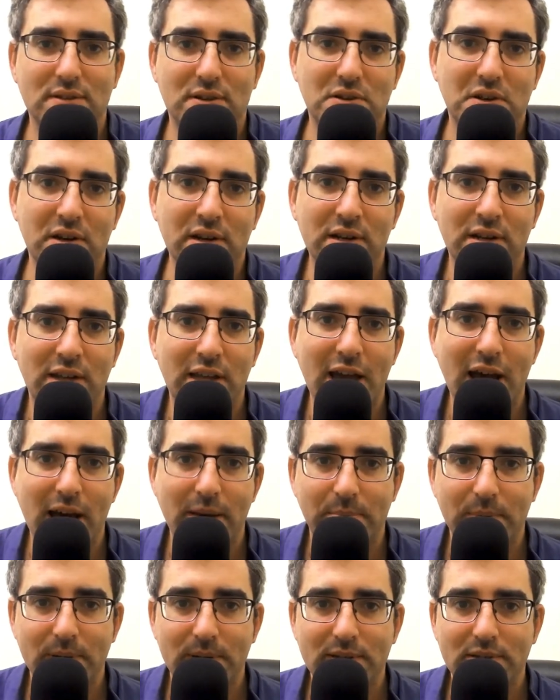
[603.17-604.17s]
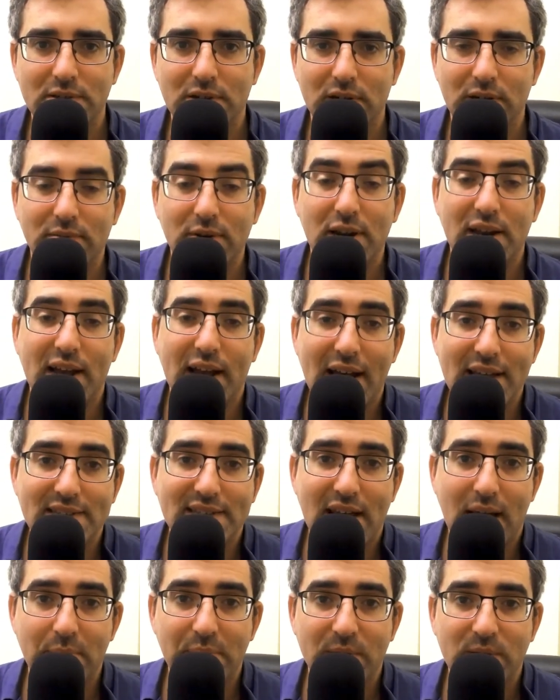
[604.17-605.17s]
currently happened, or what has
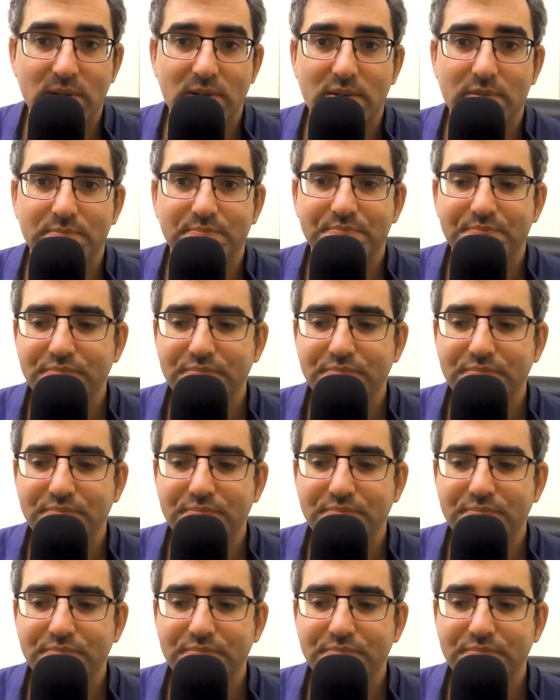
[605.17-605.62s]
happened,